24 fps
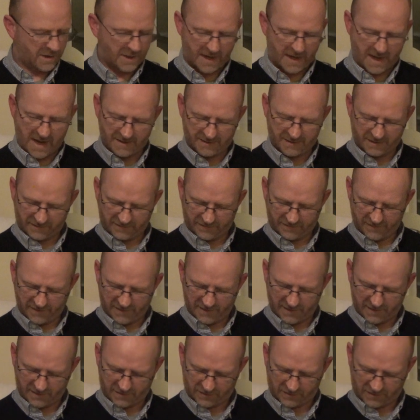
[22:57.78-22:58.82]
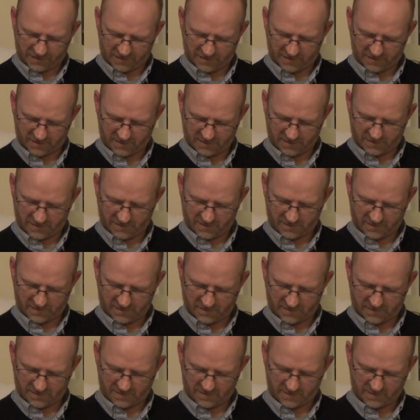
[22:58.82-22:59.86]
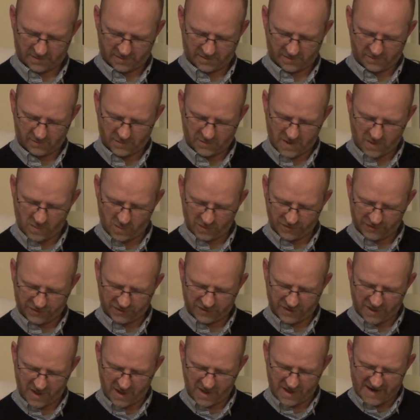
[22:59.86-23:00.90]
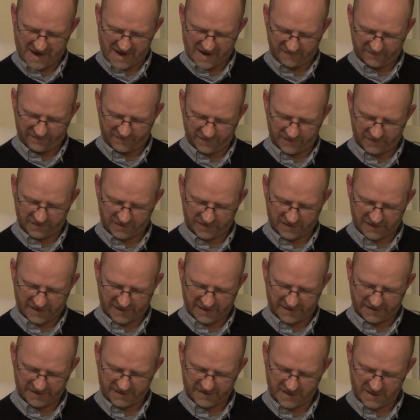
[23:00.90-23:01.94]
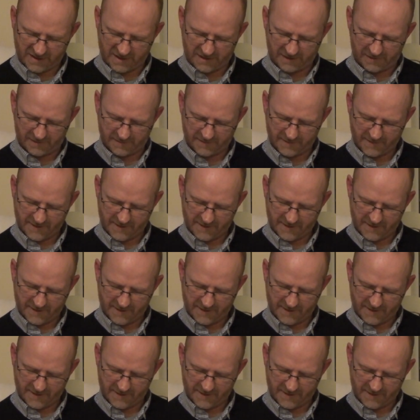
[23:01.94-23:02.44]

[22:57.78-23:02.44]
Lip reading: and it's we'll start at verse 19.